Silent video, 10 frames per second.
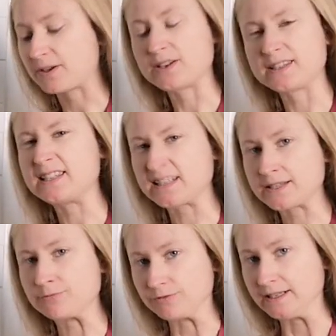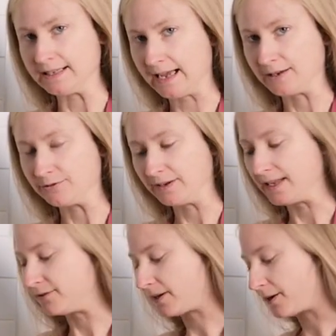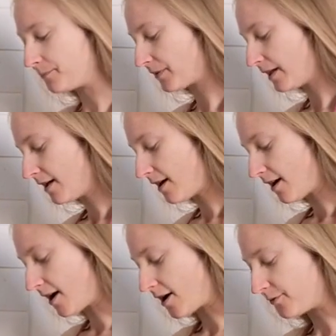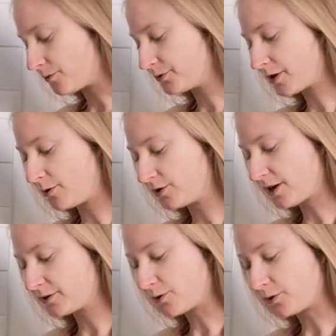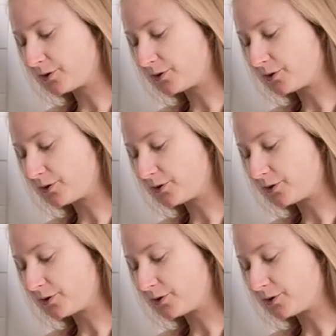because this doesn't really add flavour, I've also just